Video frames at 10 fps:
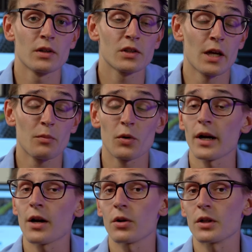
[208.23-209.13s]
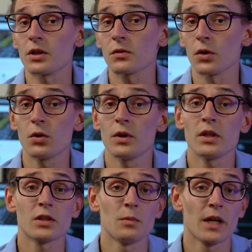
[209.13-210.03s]
set priorities for who
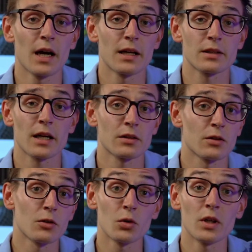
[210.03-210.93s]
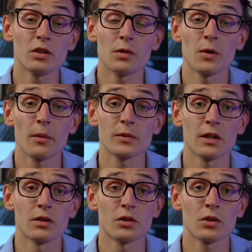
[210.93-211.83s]
needs to be contacted and who needs to be
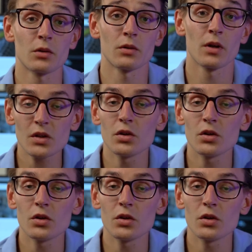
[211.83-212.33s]
updated soon.